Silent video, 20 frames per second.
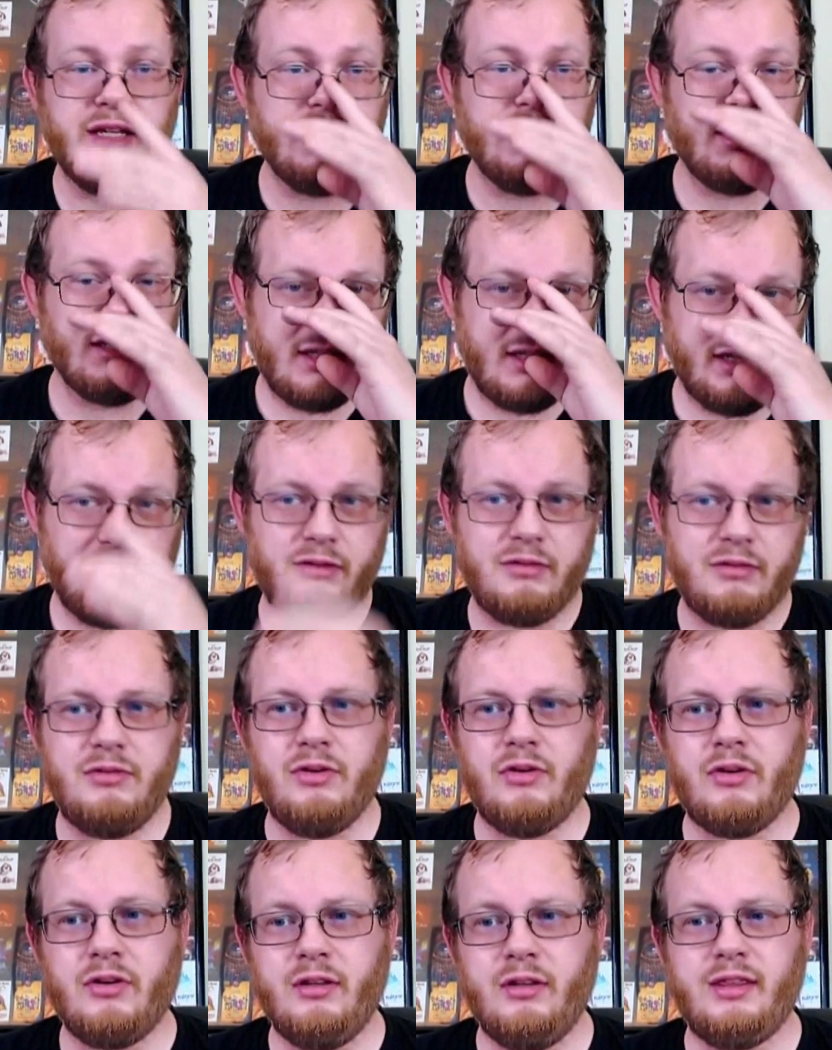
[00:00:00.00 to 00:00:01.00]
So,
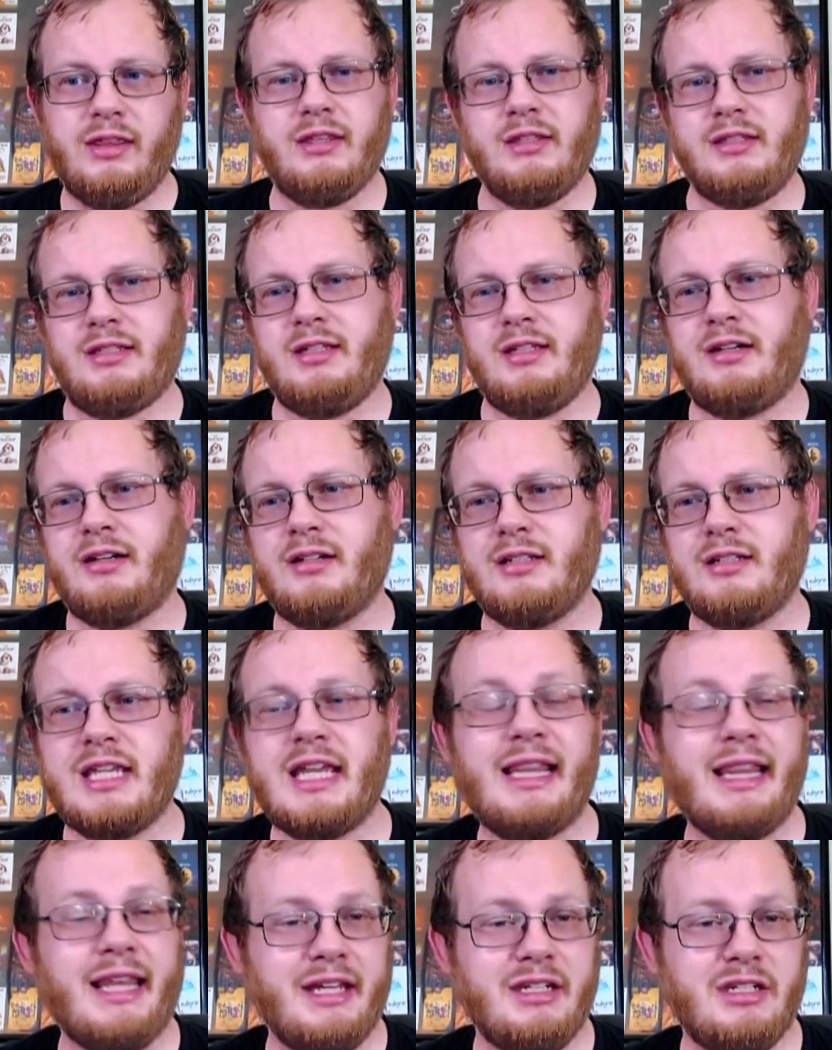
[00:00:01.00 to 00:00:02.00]
North stars
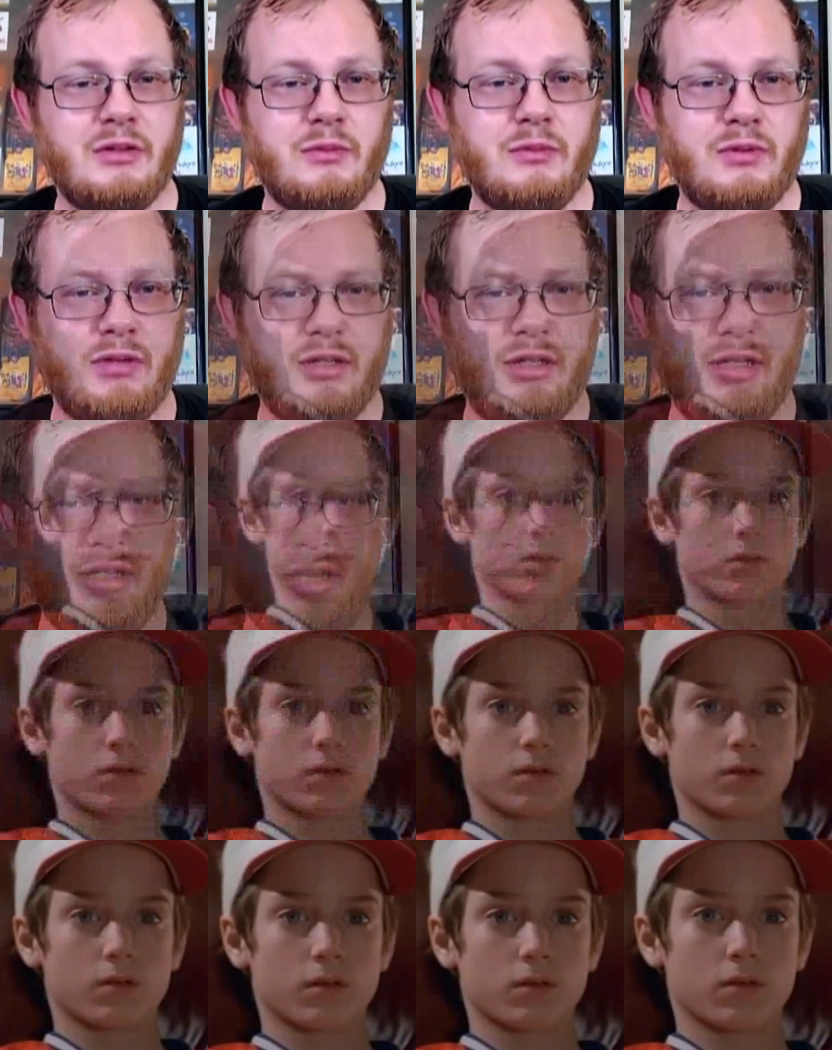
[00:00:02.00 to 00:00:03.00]
Elijah Wood. This is
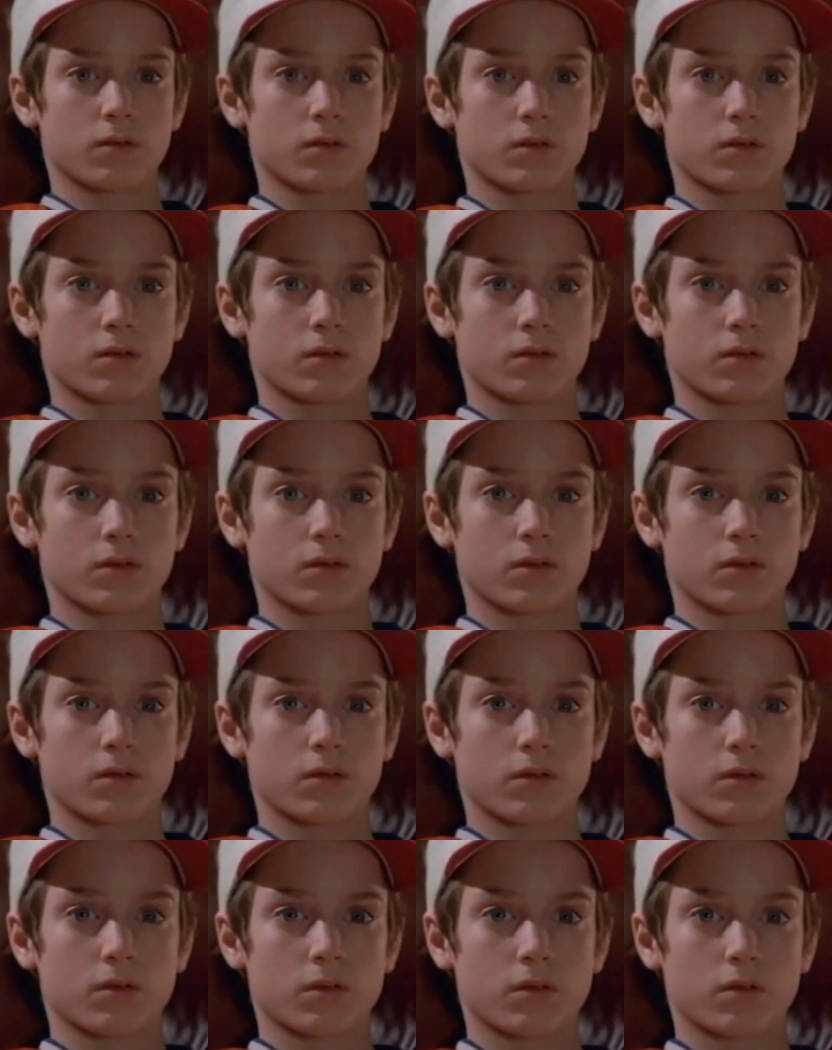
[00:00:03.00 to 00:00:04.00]
North, the world's
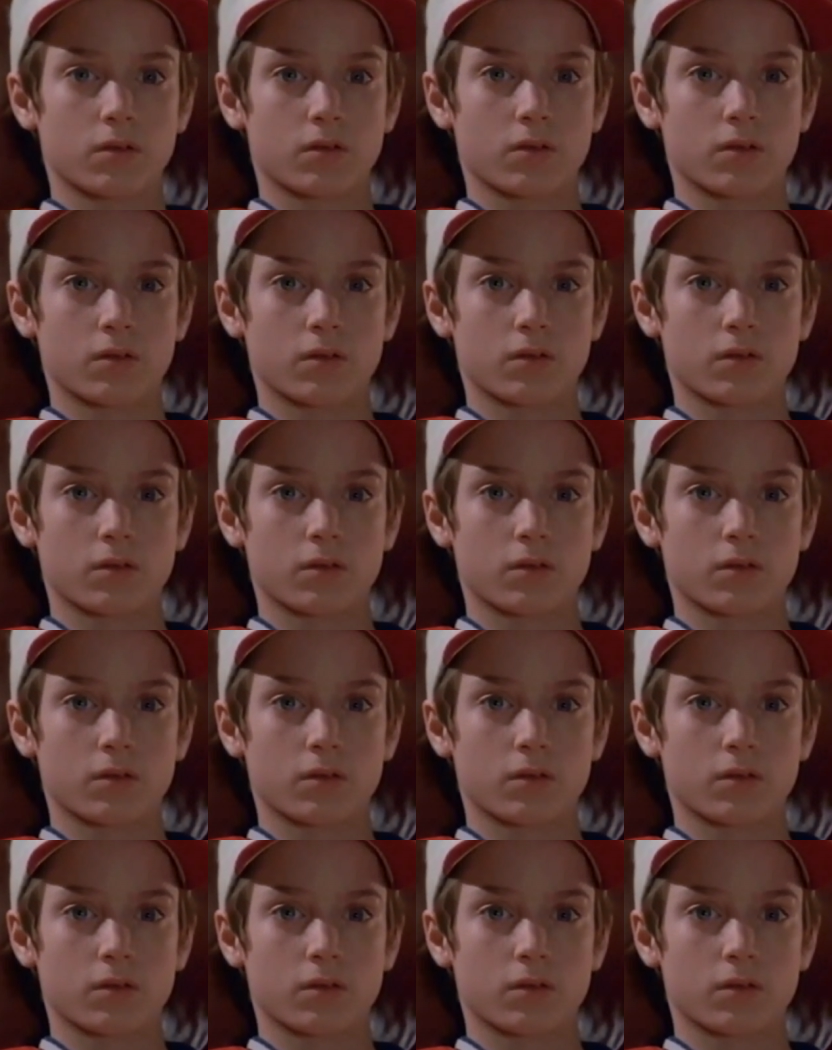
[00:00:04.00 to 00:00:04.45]
most perfect